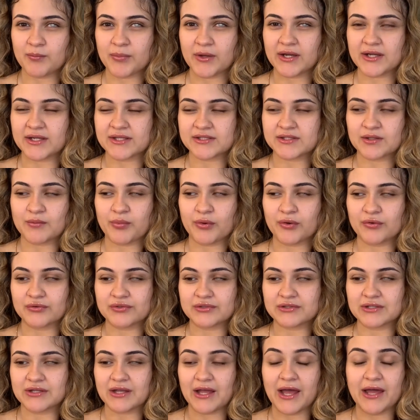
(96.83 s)
and it's supposed
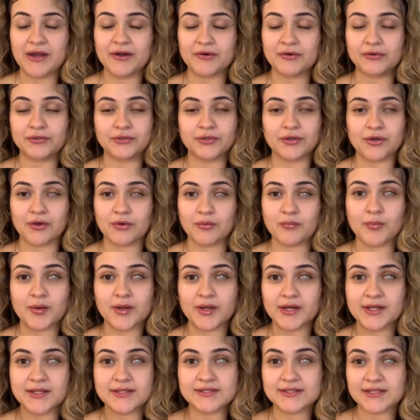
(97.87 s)
to, I don't know, but
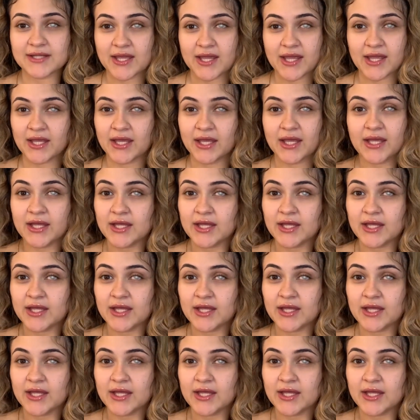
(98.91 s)
it's like